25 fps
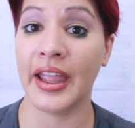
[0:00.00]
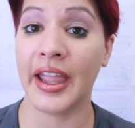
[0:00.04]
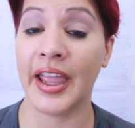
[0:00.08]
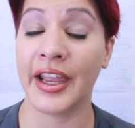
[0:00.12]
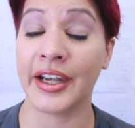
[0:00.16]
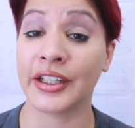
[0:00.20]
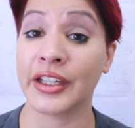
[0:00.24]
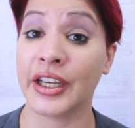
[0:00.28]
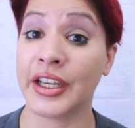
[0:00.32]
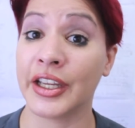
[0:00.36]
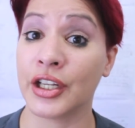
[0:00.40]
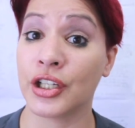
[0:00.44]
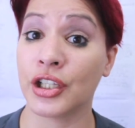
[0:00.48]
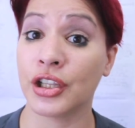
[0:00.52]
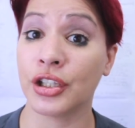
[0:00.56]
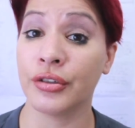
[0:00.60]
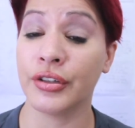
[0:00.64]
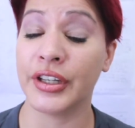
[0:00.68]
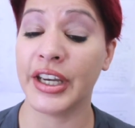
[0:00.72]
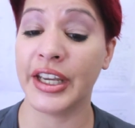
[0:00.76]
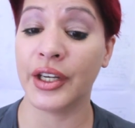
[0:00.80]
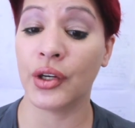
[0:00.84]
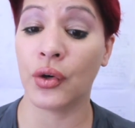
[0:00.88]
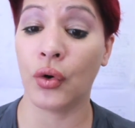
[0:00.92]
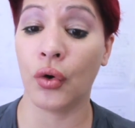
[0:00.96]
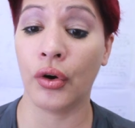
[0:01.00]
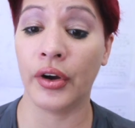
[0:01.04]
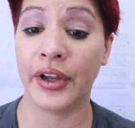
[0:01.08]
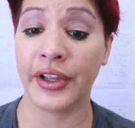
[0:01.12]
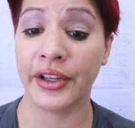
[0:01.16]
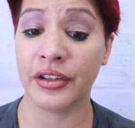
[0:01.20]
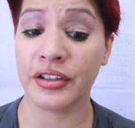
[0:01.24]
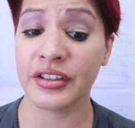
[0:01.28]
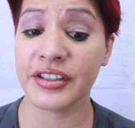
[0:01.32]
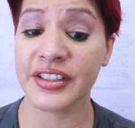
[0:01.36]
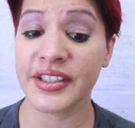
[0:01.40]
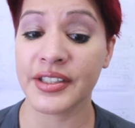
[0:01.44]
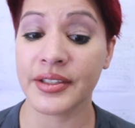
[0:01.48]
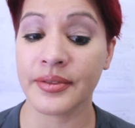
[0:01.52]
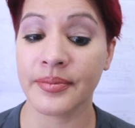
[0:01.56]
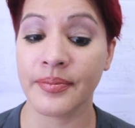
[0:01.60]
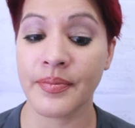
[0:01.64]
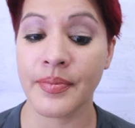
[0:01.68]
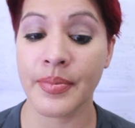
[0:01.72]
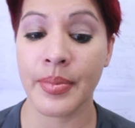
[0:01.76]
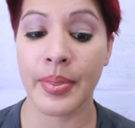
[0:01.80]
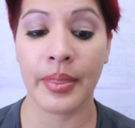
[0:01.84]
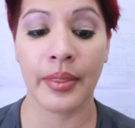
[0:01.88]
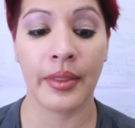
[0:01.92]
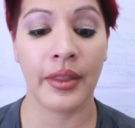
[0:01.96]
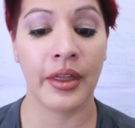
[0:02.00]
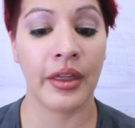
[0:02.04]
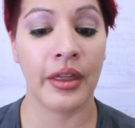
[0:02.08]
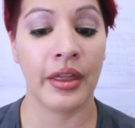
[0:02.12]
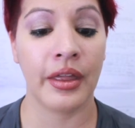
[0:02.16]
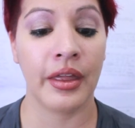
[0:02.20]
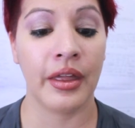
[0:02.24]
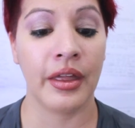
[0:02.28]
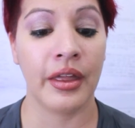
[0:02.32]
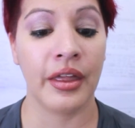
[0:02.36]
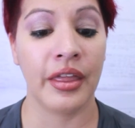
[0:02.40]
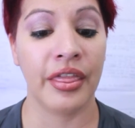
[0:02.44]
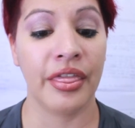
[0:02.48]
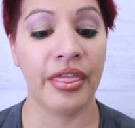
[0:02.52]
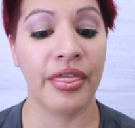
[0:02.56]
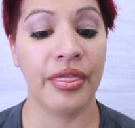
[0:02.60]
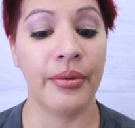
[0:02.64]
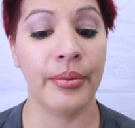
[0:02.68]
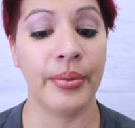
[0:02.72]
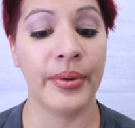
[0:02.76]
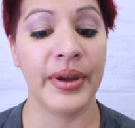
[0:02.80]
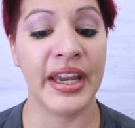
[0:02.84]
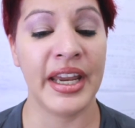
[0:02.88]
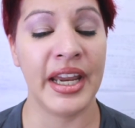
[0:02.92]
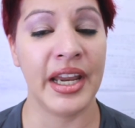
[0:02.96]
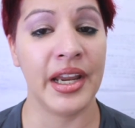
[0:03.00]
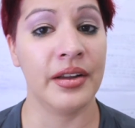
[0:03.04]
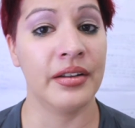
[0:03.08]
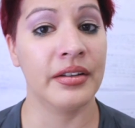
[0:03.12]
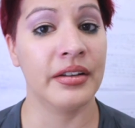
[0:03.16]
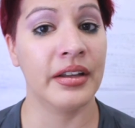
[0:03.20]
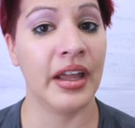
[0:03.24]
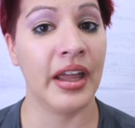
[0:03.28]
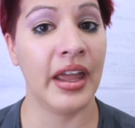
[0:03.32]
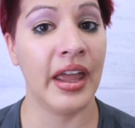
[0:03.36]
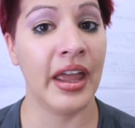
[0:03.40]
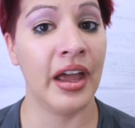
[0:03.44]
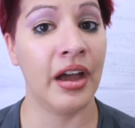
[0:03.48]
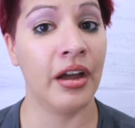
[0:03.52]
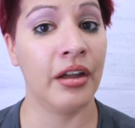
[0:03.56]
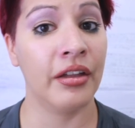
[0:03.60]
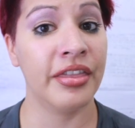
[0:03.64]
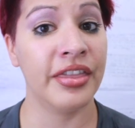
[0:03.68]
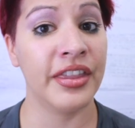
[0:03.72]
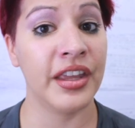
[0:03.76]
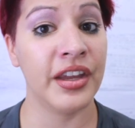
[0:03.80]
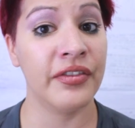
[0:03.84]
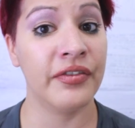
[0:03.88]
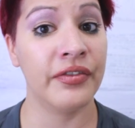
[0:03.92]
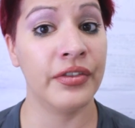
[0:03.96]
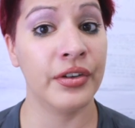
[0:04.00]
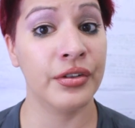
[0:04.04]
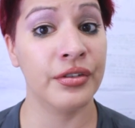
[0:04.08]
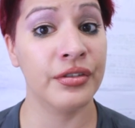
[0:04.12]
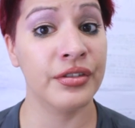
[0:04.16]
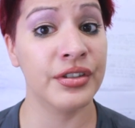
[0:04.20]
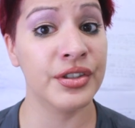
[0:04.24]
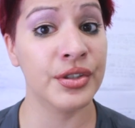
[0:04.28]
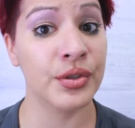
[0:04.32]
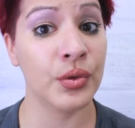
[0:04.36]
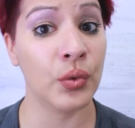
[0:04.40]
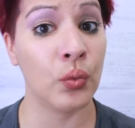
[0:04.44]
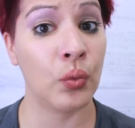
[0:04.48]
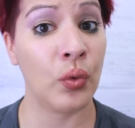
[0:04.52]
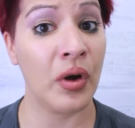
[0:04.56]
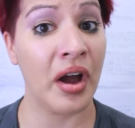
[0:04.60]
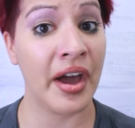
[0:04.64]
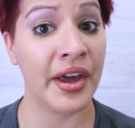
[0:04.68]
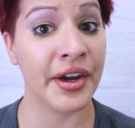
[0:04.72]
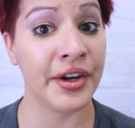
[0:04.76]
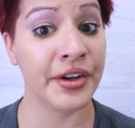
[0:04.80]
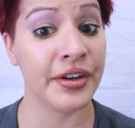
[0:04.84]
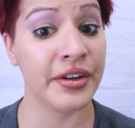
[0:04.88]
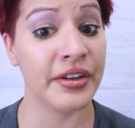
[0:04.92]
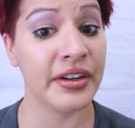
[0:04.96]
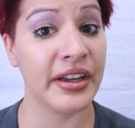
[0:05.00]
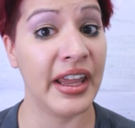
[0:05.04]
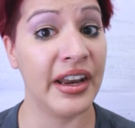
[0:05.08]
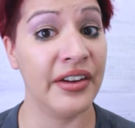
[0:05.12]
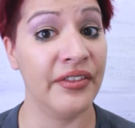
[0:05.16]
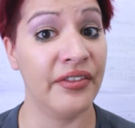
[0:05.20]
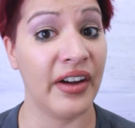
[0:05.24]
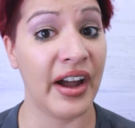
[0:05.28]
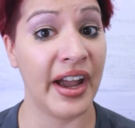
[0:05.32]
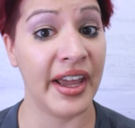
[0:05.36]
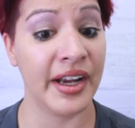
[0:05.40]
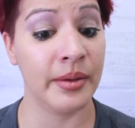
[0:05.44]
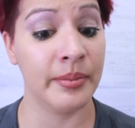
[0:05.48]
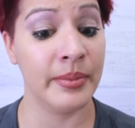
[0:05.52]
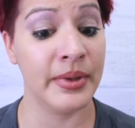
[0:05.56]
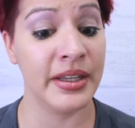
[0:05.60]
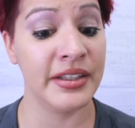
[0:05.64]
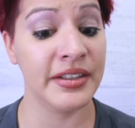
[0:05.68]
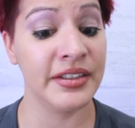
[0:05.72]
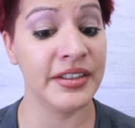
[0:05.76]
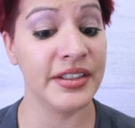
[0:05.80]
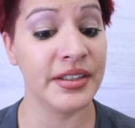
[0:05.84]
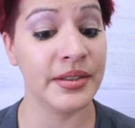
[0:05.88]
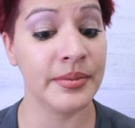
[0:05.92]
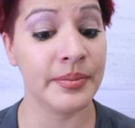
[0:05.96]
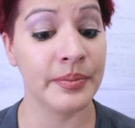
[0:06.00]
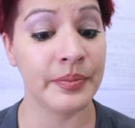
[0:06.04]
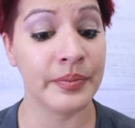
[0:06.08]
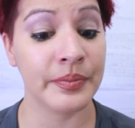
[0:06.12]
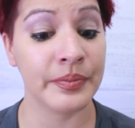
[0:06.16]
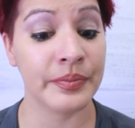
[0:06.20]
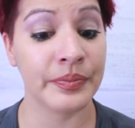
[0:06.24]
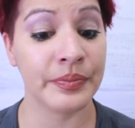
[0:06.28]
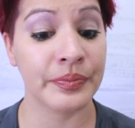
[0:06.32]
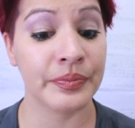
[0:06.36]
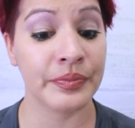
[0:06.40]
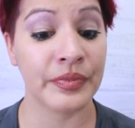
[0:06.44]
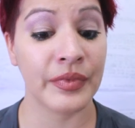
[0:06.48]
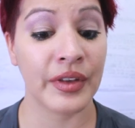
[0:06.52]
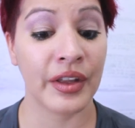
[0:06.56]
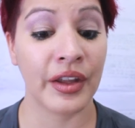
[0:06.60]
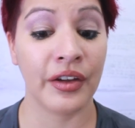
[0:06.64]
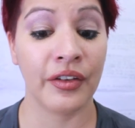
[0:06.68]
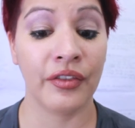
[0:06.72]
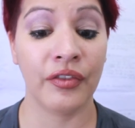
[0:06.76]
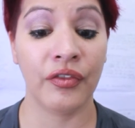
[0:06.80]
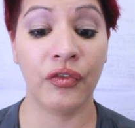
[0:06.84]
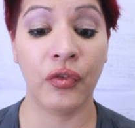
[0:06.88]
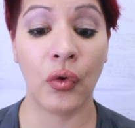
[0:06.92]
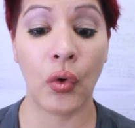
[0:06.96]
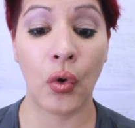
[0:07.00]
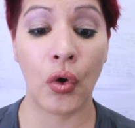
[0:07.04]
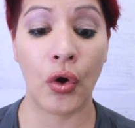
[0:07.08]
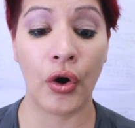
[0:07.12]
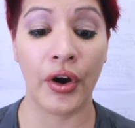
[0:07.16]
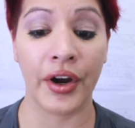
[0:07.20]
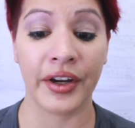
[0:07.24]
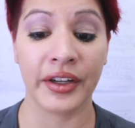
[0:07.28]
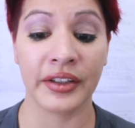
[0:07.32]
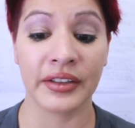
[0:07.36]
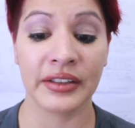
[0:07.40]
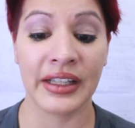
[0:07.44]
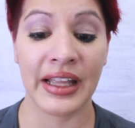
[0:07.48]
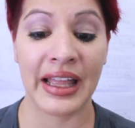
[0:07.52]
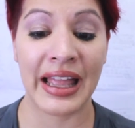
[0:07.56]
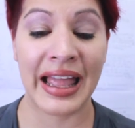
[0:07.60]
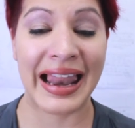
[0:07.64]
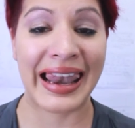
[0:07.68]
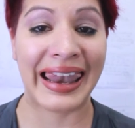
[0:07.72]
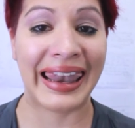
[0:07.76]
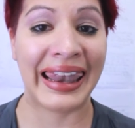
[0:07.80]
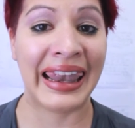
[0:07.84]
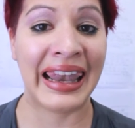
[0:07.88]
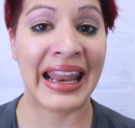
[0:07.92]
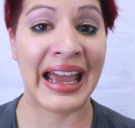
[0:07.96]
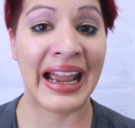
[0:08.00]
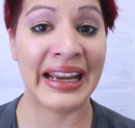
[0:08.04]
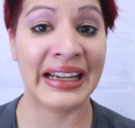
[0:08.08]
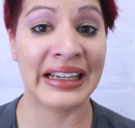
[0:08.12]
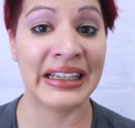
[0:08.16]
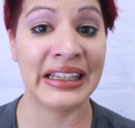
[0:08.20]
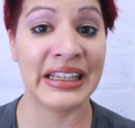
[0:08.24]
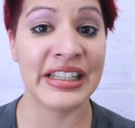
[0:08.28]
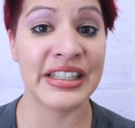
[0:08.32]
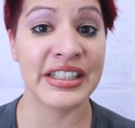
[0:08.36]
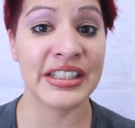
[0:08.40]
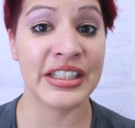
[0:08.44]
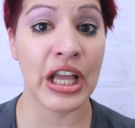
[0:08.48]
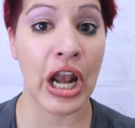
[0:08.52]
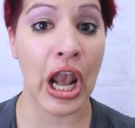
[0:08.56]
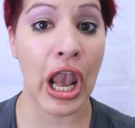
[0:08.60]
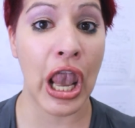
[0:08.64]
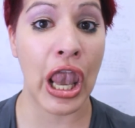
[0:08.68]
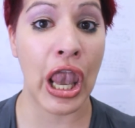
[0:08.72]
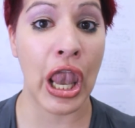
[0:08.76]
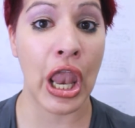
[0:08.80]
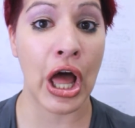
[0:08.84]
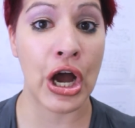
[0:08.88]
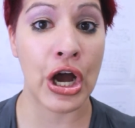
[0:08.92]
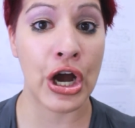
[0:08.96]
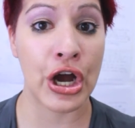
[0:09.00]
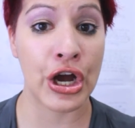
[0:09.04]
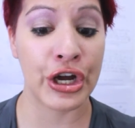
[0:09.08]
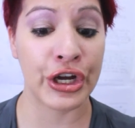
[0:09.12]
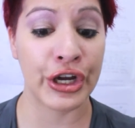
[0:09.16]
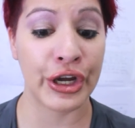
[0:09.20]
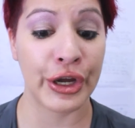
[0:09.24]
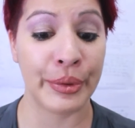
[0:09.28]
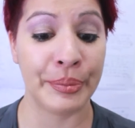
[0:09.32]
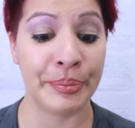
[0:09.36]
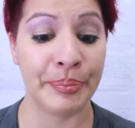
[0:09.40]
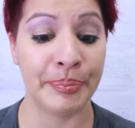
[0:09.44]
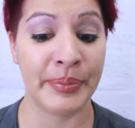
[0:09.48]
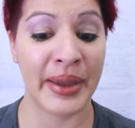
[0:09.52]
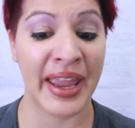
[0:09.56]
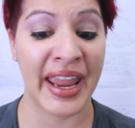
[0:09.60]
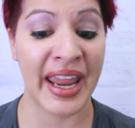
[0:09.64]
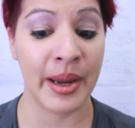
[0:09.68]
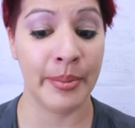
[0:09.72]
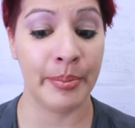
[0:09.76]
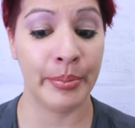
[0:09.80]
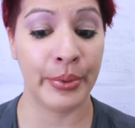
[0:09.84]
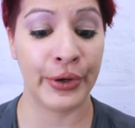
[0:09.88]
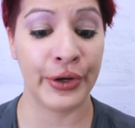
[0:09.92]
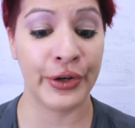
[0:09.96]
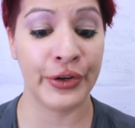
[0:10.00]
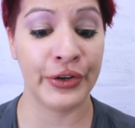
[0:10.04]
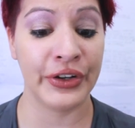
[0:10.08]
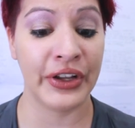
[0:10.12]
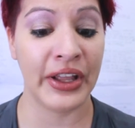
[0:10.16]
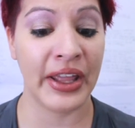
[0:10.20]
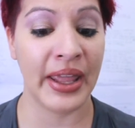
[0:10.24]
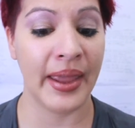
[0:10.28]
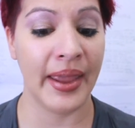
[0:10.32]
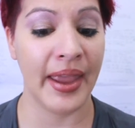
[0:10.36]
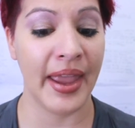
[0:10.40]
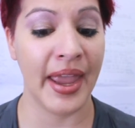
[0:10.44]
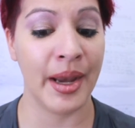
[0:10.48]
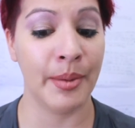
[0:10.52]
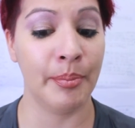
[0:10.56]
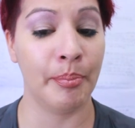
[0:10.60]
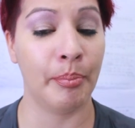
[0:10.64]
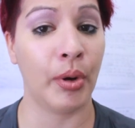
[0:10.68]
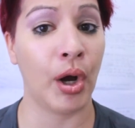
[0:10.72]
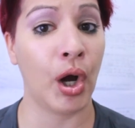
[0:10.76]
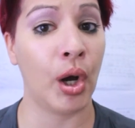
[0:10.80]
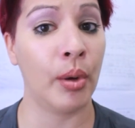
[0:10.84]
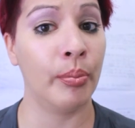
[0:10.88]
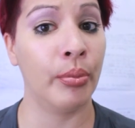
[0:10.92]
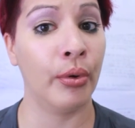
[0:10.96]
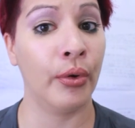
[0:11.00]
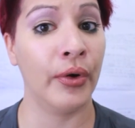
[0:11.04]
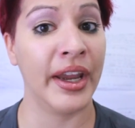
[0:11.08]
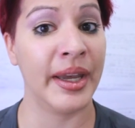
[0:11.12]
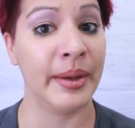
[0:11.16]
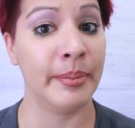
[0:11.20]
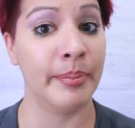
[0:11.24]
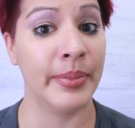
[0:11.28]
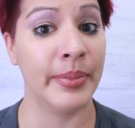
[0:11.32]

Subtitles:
and including oils. 3, healthy foods, water, and vitamins. 4, lineless long paper and ballpoint